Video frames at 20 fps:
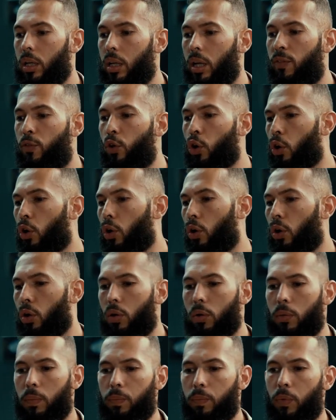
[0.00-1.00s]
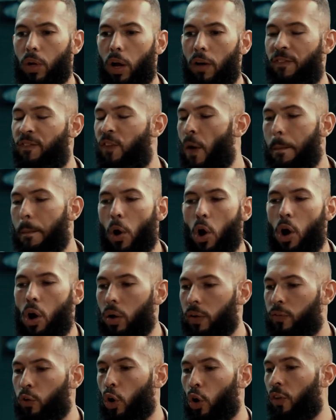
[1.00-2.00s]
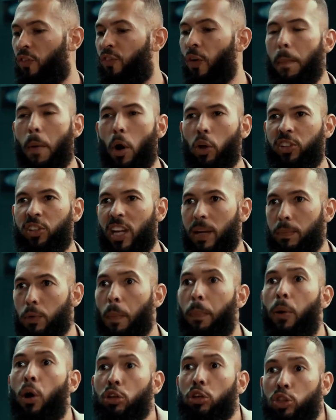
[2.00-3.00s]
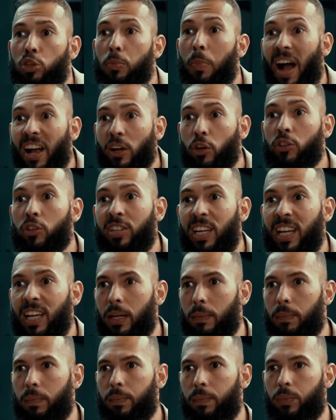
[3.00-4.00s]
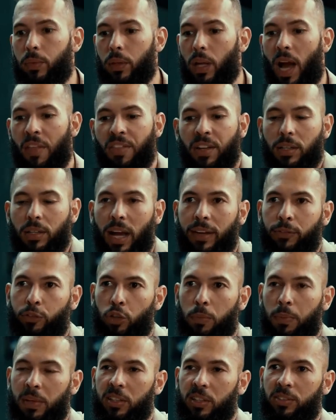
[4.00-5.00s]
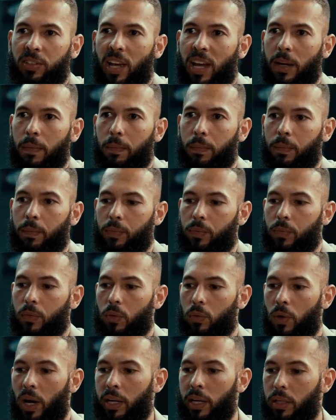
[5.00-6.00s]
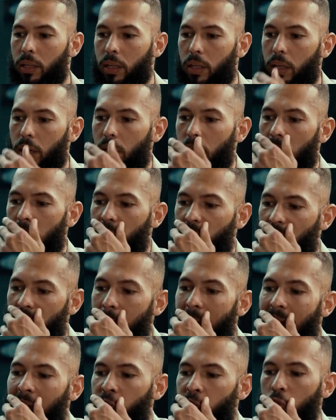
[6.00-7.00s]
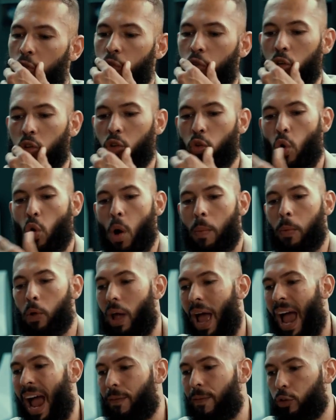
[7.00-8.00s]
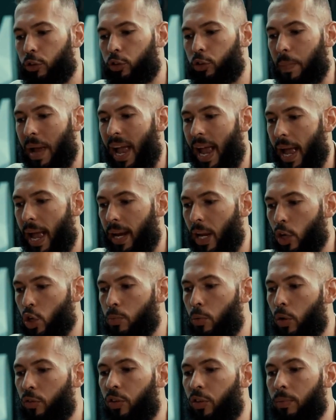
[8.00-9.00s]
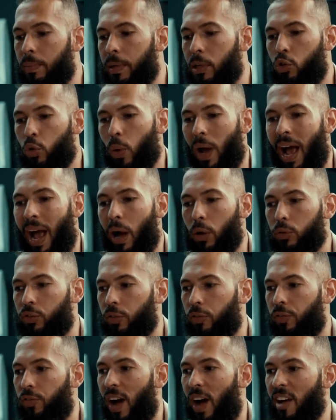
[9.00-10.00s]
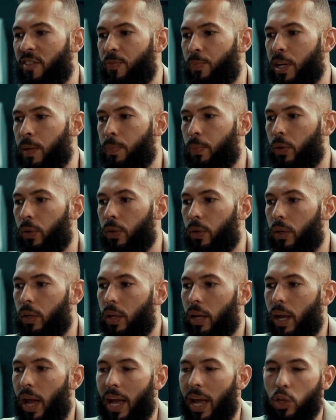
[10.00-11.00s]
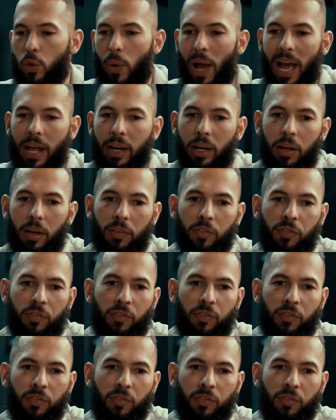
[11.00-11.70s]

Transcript: If you're a football, if you're on a football team, you're pushed by your team. I think life should be the same, right? Imagine you took the normal average man and you moved him into a house of 5 people, and you had a